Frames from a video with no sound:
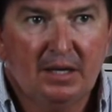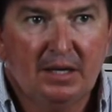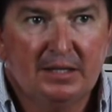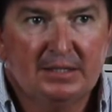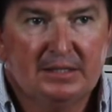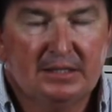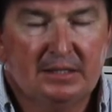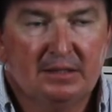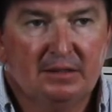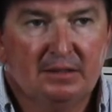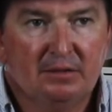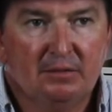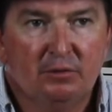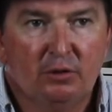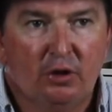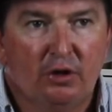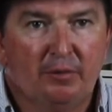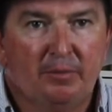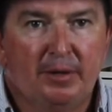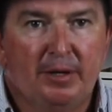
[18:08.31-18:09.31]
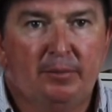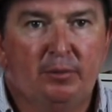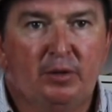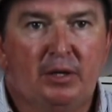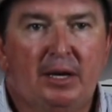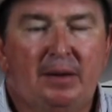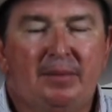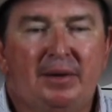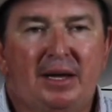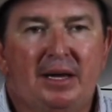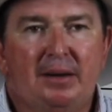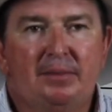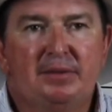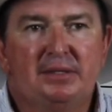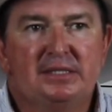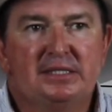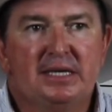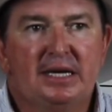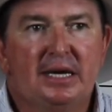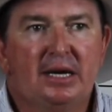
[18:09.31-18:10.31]
a lot of people coming up
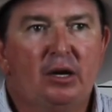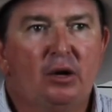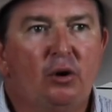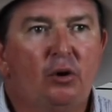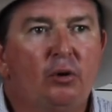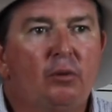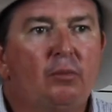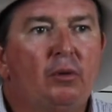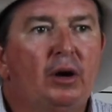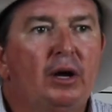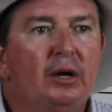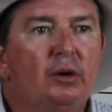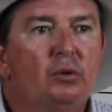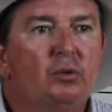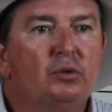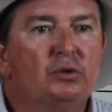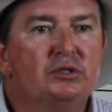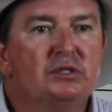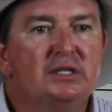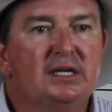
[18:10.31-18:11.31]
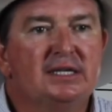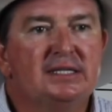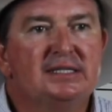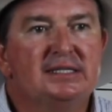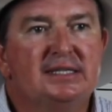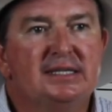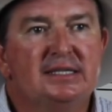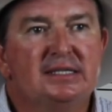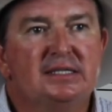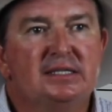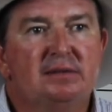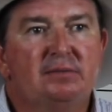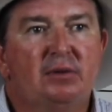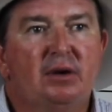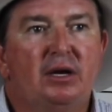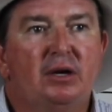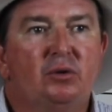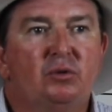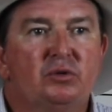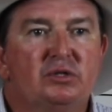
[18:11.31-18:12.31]
and saying, oh, my horse does this and
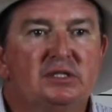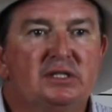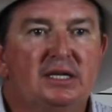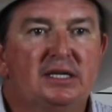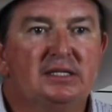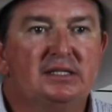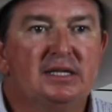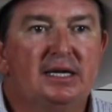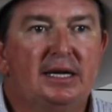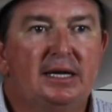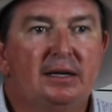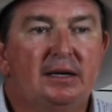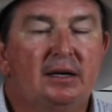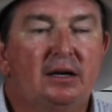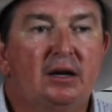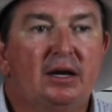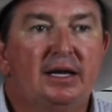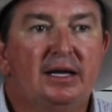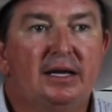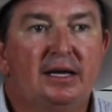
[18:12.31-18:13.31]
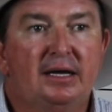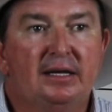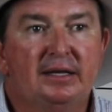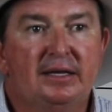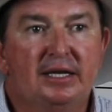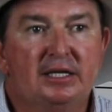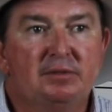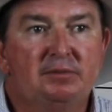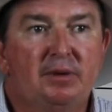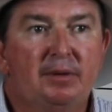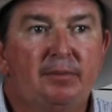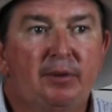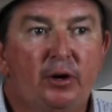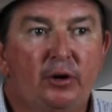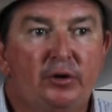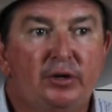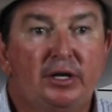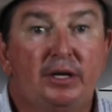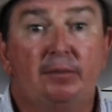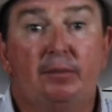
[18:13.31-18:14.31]
my horse does that and I can't catch my
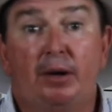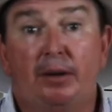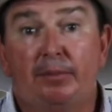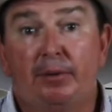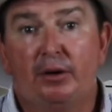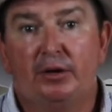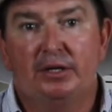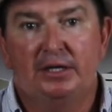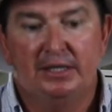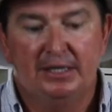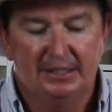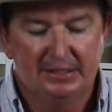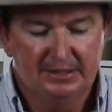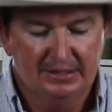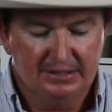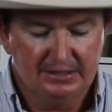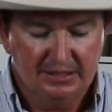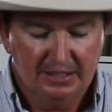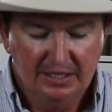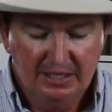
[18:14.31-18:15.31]
pony and my pony does this.